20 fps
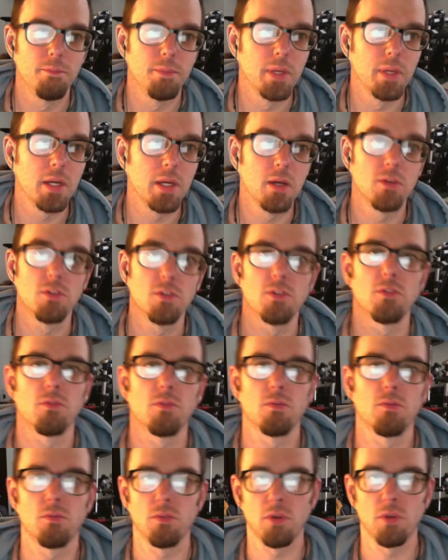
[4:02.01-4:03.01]
Because
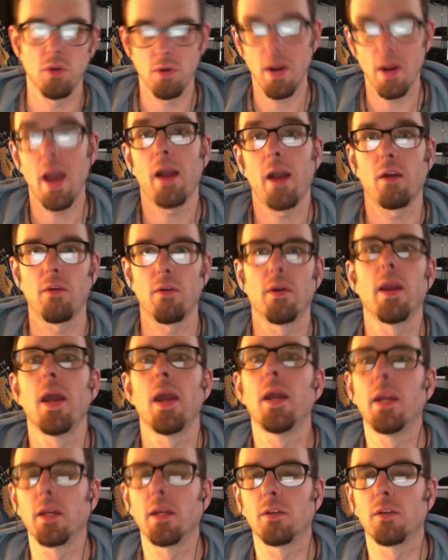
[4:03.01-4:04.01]
you're not
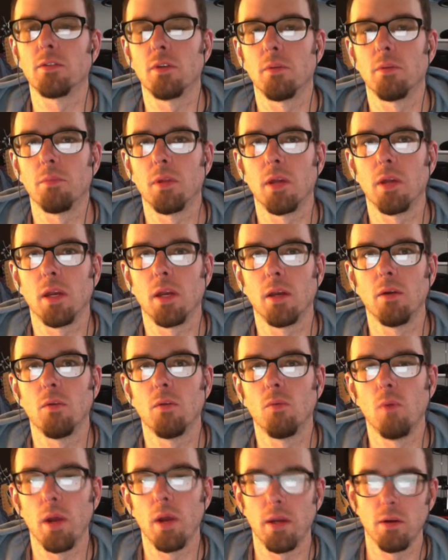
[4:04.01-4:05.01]
creating something
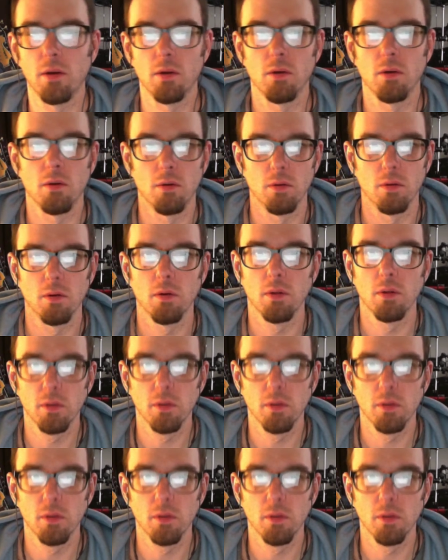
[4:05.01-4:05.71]
when you're